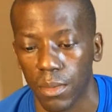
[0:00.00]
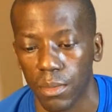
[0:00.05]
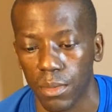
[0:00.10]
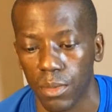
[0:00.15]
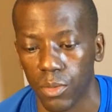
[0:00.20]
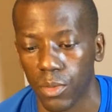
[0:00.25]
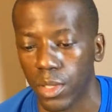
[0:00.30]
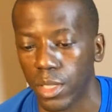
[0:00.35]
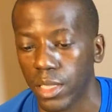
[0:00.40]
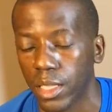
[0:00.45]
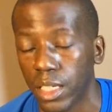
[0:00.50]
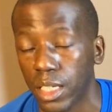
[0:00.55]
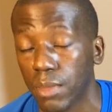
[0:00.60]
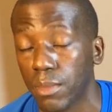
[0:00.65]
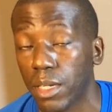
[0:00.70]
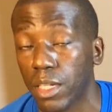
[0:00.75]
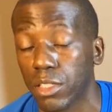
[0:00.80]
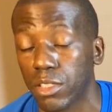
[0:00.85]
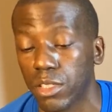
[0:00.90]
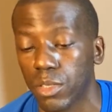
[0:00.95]
One thing I'm
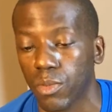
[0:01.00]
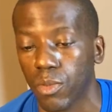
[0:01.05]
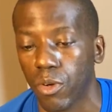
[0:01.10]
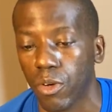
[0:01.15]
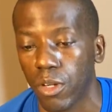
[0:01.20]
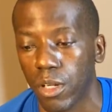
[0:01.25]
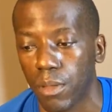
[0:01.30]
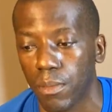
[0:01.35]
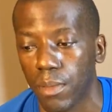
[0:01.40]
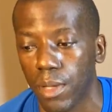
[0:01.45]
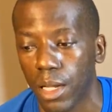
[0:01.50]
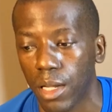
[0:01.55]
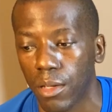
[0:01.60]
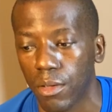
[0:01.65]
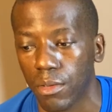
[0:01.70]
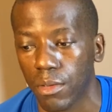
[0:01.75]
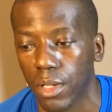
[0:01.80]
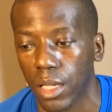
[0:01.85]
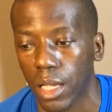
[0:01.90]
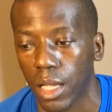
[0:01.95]
actually worried
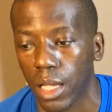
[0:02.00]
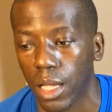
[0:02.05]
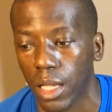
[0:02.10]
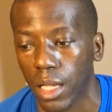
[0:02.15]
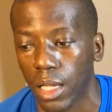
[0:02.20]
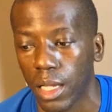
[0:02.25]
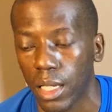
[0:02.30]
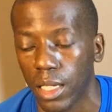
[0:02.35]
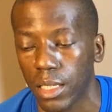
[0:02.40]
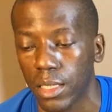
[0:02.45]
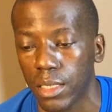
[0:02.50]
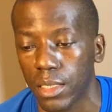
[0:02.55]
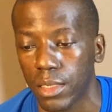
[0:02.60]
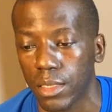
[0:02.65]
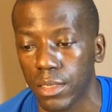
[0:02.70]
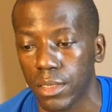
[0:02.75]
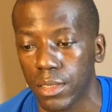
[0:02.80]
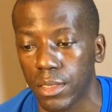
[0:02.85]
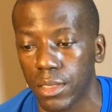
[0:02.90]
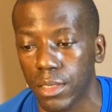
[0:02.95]
about
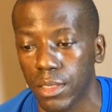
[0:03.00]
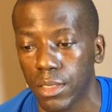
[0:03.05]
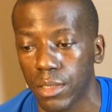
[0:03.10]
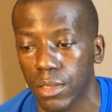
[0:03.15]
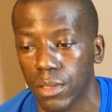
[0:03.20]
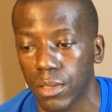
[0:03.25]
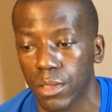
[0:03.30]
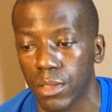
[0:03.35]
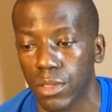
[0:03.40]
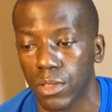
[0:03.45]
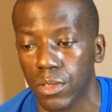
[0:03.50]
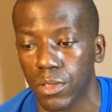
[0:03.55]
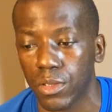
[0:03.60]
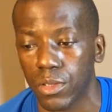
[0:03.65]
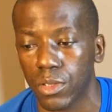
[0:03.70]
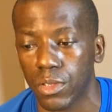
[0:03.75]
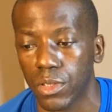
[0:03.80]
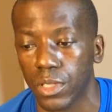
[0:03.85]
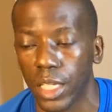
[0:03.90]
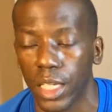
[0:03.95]
is
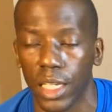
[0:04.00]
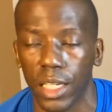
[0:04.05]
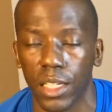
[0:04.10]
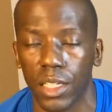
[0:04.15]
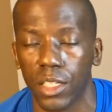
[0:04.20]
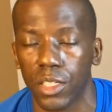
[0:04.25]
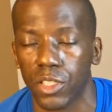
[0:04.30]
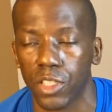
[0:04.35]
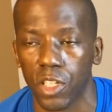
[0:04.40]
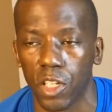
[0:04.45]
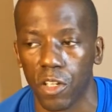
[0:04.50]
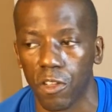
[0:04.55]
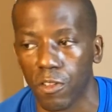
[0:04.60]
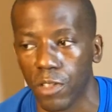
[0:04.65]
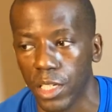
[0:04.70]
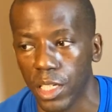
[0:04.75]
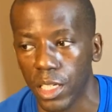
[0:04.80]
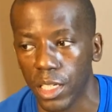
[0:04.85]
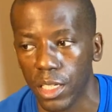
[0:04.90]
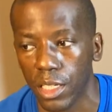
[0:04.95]
taking the
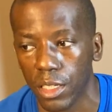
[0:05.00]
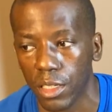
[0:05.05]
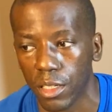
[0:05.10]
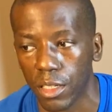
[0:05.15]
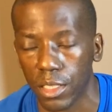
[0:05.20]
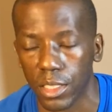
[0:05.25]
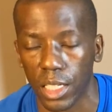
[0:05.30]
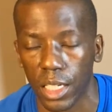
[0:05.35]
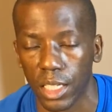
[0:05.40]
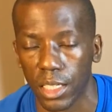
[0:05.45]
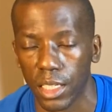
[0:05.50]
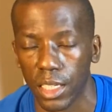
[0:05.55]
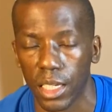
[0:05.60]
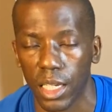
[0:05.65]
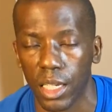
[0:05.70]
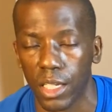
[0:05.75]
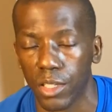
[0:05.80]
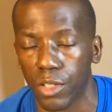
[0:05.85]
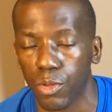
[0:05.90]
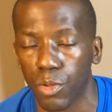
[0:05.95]
GRE, because
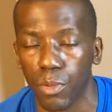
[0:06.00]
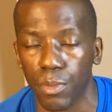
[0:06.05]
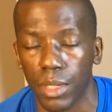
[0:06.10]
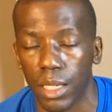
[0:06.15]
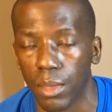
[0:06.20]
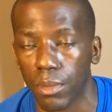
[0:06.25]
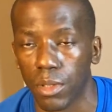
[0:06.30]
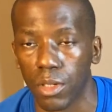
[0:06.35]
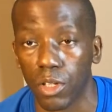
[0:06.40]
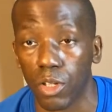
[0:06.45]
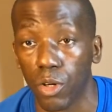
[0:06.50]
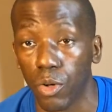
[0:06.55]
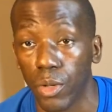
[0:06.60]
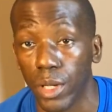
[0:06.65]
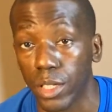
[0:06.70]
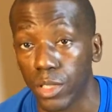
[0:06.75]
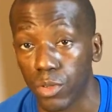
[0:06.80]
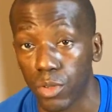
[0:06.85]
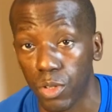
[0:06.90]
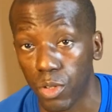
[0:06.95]
you won't be able to go
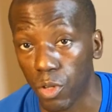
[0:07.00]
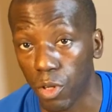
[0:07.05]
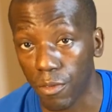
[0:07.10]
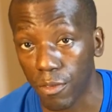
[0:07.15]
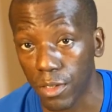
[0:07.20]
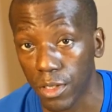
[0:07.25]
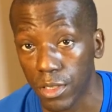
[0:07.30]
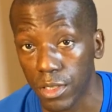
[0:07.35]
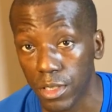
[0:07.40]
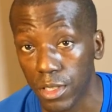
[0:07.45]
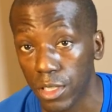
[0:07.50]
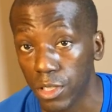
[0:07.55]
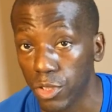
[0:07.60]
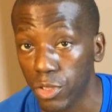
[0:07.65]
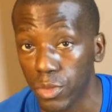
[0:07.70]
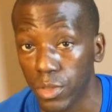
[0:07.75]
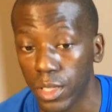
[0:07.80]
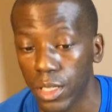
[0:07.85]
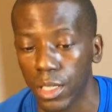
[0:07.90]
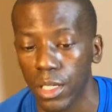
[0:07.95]
into an office to
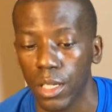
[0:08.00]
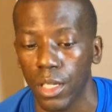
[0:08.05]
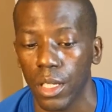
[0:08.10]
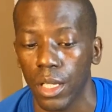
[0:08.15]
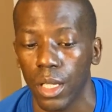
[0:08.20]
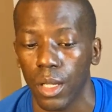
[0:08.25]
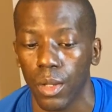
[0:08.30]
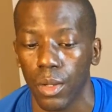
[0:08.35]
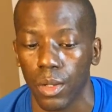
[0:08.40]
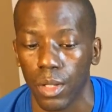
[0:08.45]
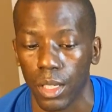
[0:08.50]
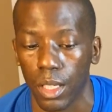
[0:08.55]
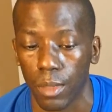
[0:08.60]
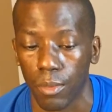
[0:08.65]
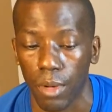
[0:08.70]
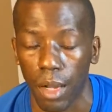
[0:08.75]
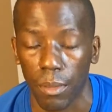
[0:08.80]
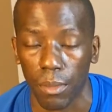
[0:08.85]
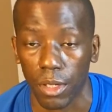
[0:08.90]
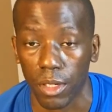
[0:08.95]
do it. They're
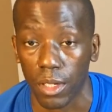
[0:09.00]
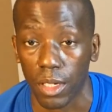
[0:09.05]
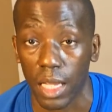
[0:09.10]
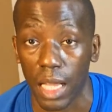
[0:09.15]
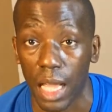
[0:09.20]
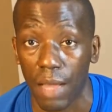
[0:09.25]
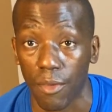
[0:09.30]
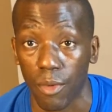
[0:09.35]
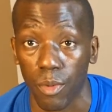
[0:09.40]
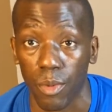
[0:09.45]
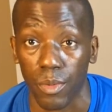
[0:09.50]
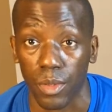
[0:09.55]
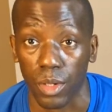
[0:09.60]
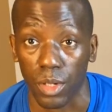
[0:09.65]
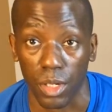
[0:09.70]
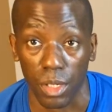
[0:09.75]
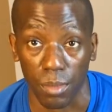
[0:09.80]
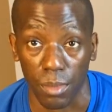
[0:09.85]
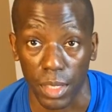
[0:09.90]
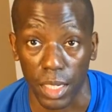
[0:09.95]
probably going to have it where we're
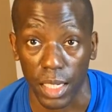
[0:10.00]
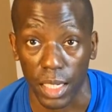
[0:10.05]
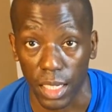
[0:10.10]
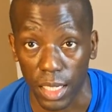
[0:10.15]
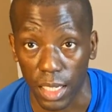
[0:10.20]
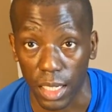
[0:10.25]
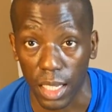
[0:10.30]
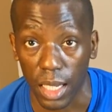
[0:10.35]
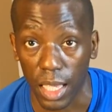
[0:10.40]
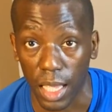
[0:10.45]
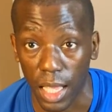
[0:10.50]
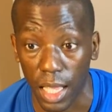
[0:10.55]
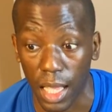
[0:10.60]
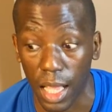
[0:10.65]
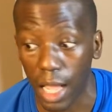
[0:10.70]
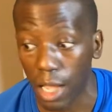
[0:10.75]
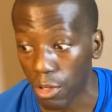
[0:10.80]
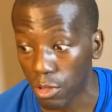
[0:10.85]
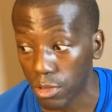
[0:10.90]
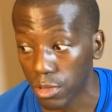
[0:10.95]
going to be in the
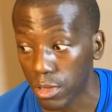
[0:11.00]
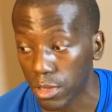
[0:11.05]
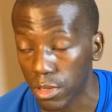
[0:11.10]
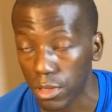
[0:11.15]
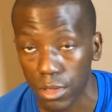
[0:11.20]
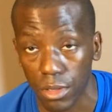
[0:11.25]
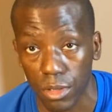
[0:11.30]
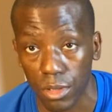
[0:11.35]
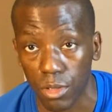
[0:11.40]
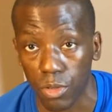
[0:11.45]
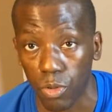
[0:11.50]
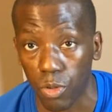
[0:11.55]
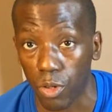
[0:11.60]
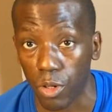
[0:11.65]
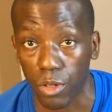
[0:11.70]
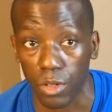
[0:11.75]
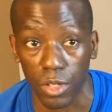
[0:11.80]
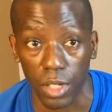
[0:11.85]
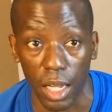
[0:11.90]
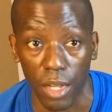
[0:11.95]
house,
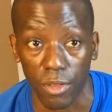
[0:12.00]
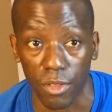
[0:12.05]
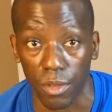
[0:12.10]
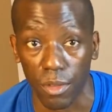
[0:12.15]
or you have to